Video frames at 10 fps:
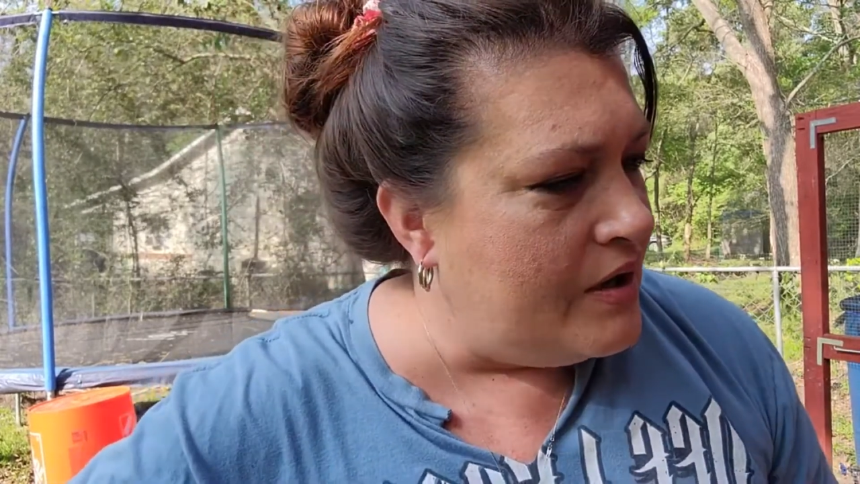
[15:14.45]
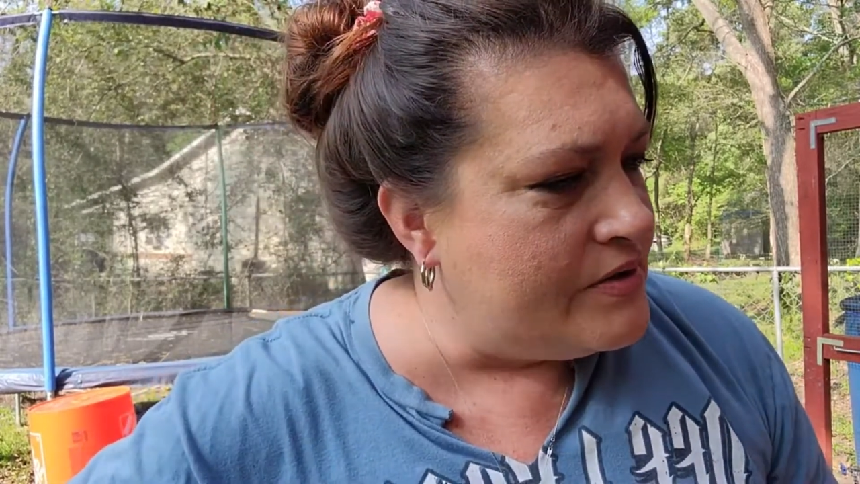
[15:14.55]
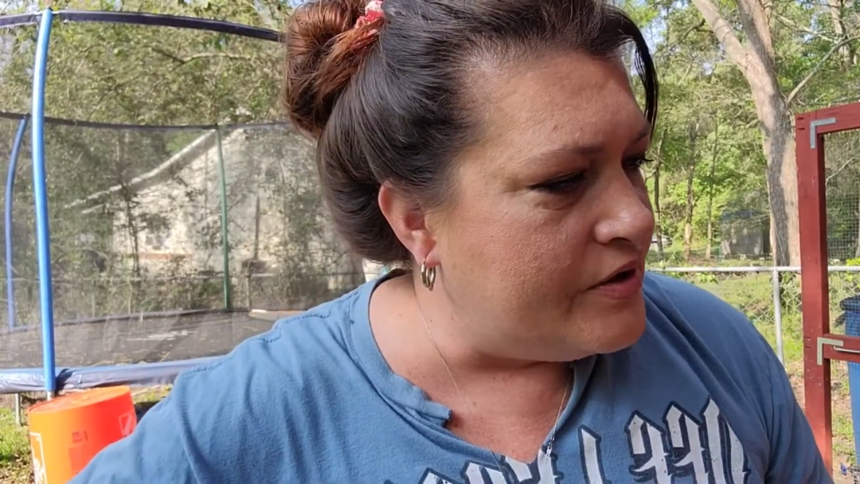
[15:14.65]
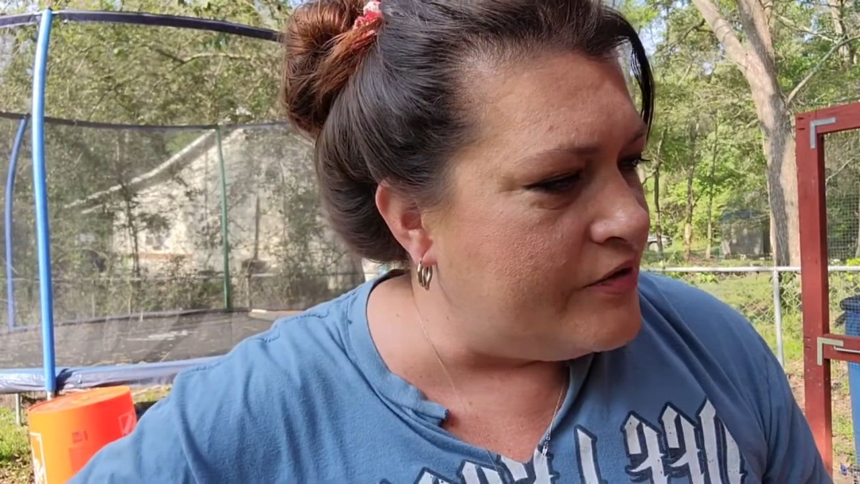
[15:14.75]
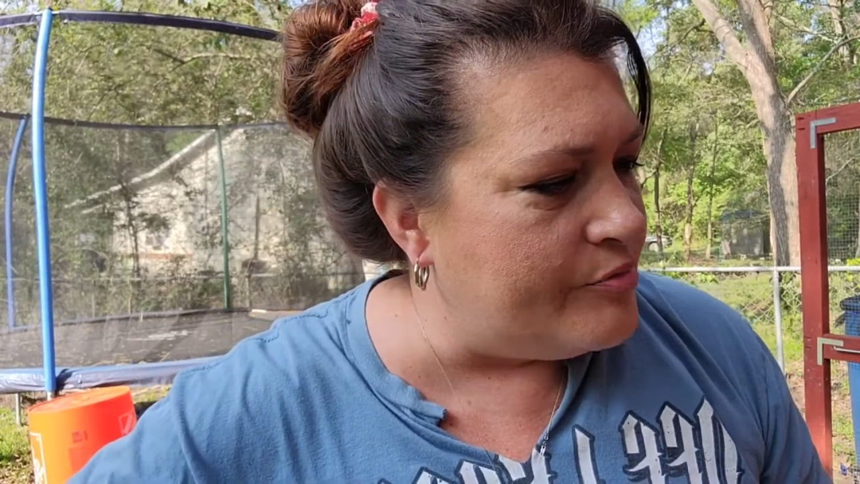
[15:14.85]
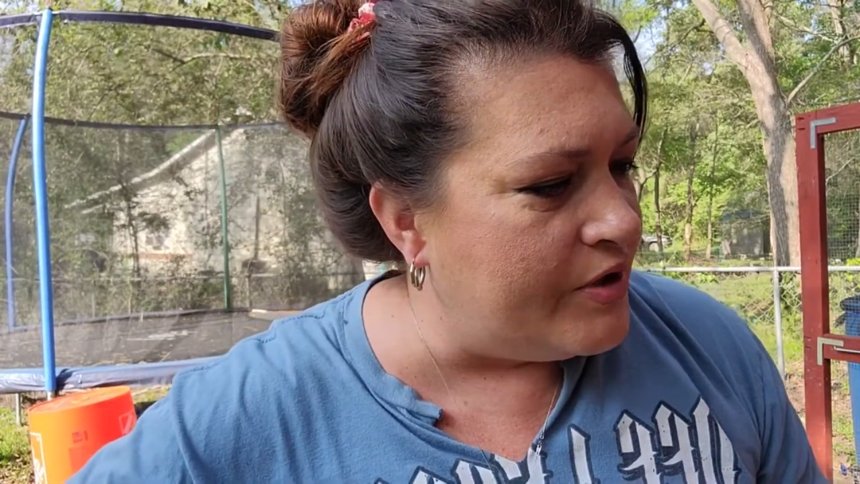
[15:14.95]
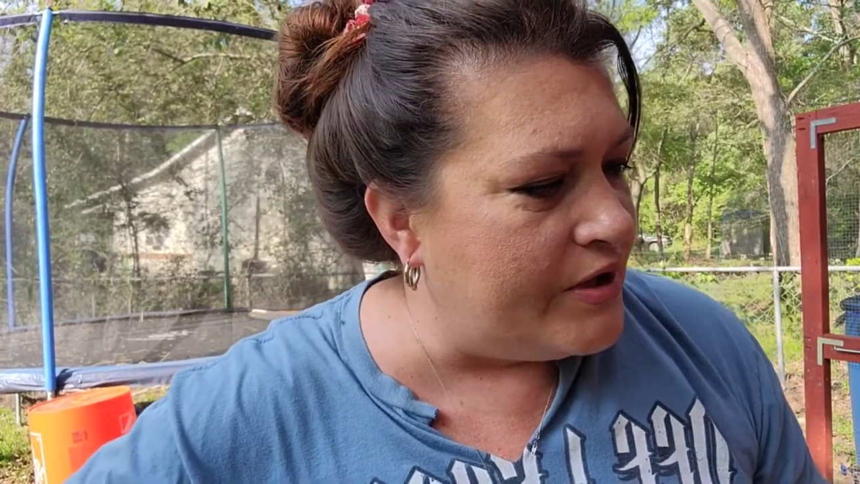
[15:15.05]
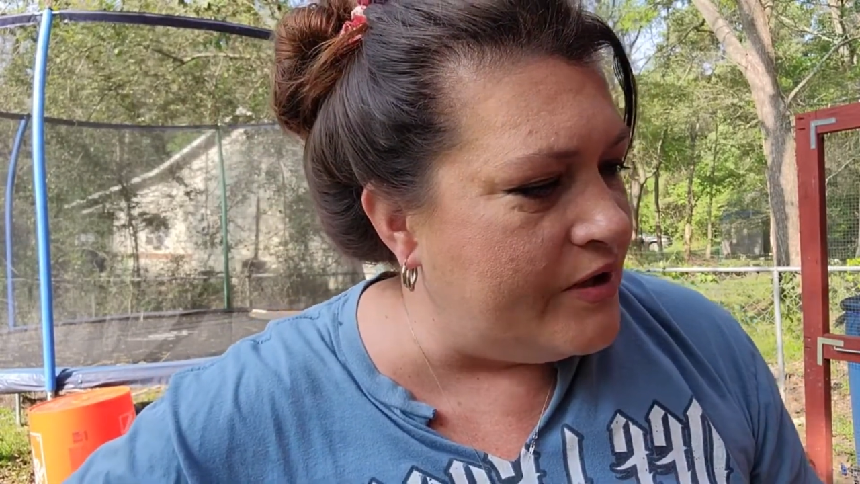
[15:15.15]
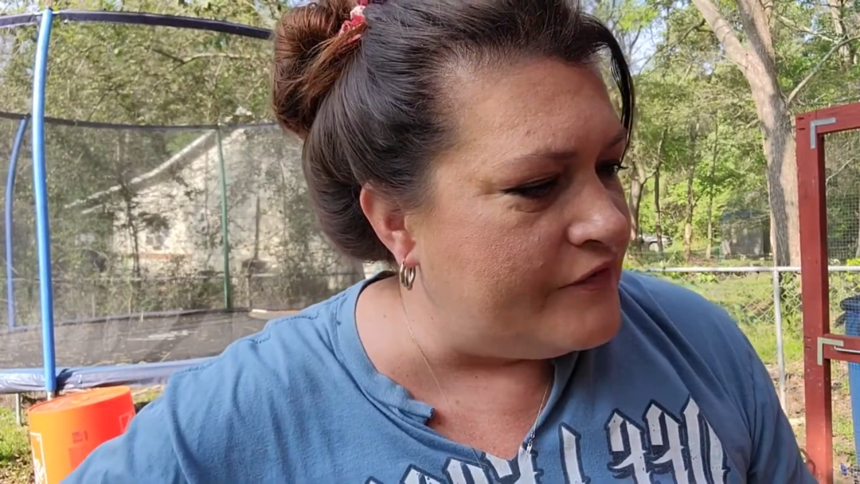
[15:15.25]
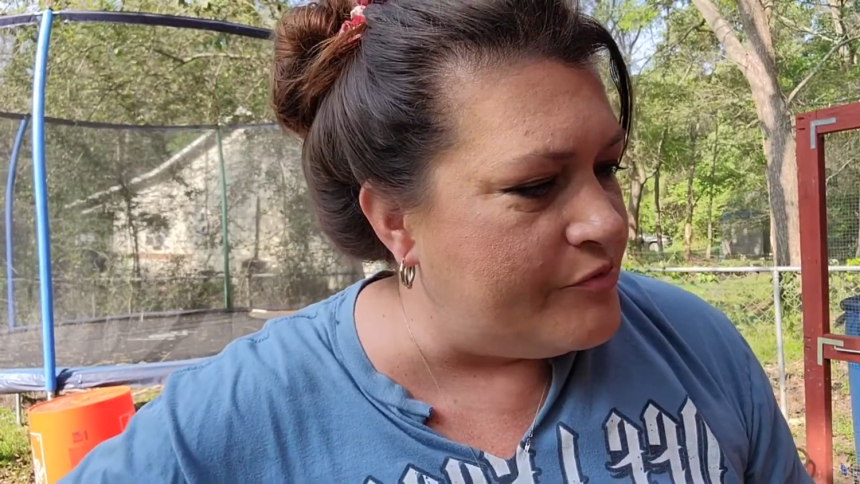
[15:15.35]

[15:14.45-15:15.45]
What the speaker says: until they're big enough